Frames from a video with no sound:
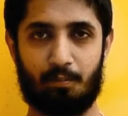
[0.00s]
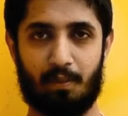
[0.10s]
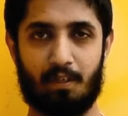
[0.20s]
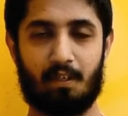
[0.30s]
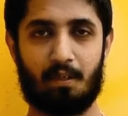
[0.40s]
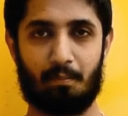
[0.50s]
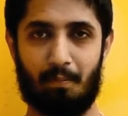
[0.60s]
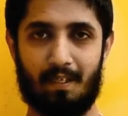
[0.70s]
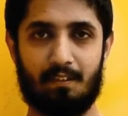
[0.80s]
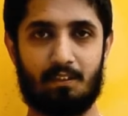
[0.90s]
resume
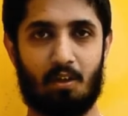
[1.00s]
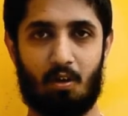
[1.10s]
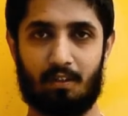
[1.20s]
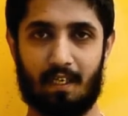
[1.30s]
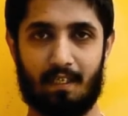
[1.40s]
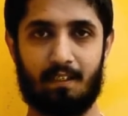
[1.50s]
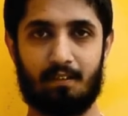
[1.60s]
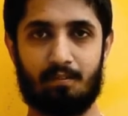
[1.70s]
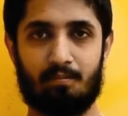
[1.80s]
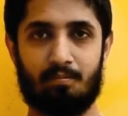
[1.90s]
based on
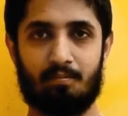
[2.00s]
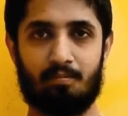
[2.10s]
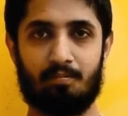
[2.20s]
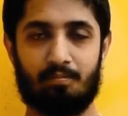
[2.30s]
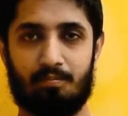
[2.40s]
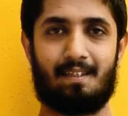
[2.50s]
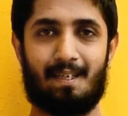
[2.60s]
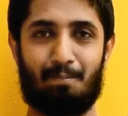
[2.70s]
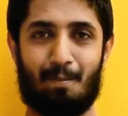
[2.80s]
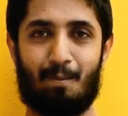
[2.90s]
that.
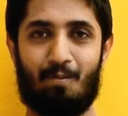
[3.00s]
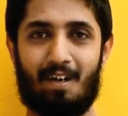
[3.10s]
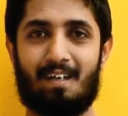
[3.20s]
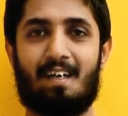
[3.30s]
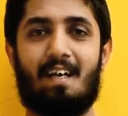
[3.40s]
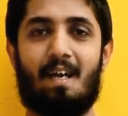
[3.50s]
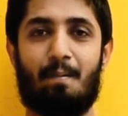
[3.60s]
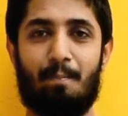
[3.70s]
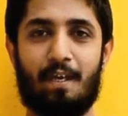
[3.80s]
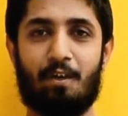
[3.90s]
Tip number
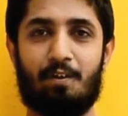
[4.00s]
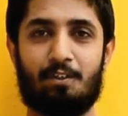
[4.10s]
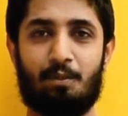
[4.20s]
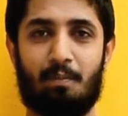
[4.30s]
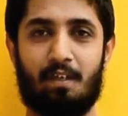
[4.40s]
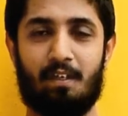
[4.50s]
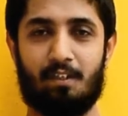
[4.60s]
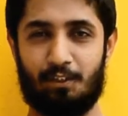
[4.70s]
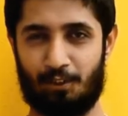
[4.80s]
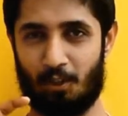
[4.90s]
1, make your
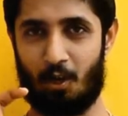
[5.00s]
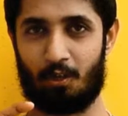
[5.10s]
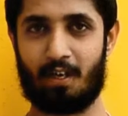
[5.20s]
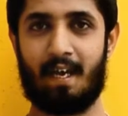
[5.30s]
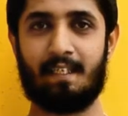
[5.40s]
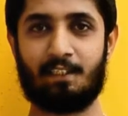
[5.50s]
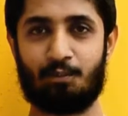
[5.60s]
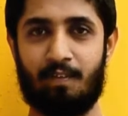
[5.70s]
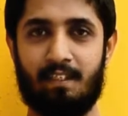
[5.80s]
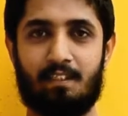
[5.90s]
resume
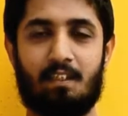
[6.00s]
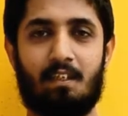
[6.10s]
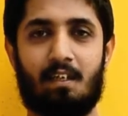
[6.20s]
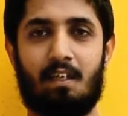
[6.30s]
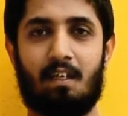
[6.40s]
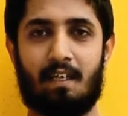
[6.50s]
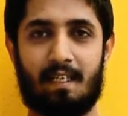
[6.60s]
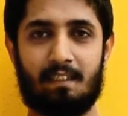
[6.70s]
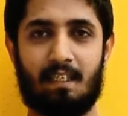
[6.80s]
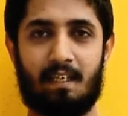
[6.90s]
short and sweet
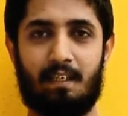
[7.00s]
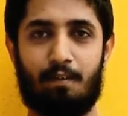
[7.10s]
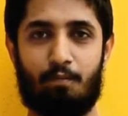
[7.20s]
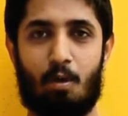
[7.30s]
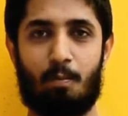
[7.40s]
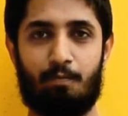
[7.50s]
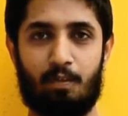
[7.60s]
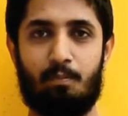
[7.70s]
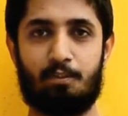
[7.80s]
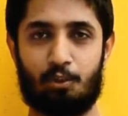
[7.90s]
rather than
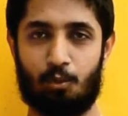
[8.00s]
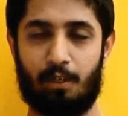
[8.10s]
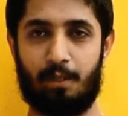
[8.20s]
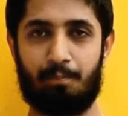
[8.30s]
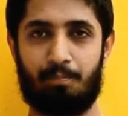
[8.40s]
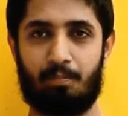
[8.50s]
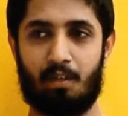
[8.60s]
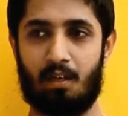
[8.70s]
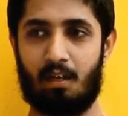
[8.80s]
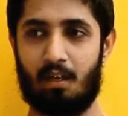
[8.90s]
in a form of film
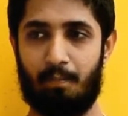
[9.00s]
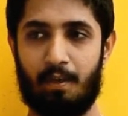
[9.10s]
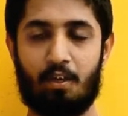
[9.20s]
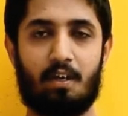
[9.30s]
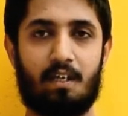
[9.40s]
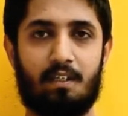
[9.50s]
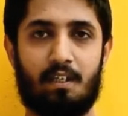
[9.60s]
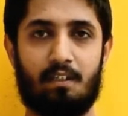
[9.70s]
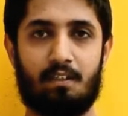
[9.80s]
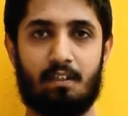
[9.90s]
story. Make your
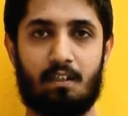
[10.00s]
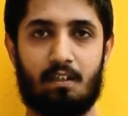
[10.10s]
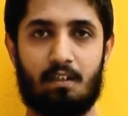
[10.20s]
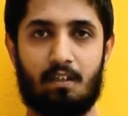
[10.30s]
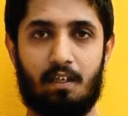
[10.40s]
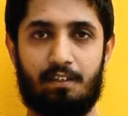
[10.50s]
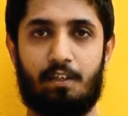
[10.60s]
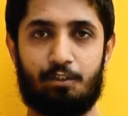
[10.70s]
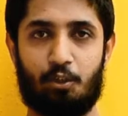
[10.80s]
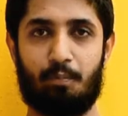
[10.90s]
content
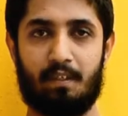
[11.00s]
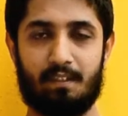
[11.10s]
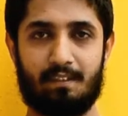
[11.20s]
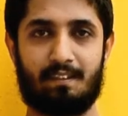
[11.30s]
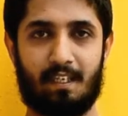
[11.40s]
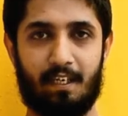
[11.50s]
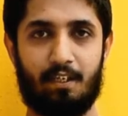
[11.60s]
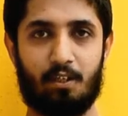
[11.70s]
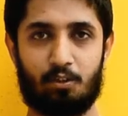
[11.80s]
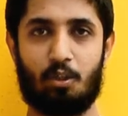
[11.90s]
in the resume
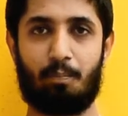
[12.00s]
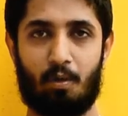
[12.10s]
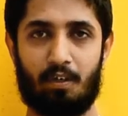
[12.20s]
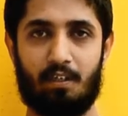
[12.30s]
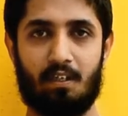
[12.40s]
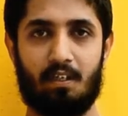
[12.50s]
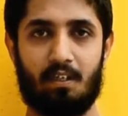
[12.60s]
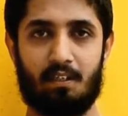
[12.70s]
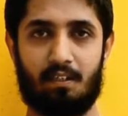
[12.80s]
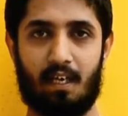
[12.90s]
straight to the point
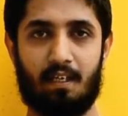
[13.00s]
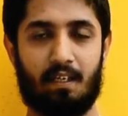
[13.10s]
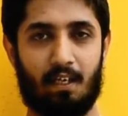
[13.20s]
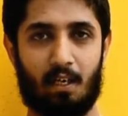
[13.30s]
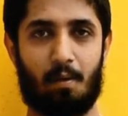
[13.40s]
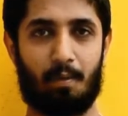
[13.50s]
than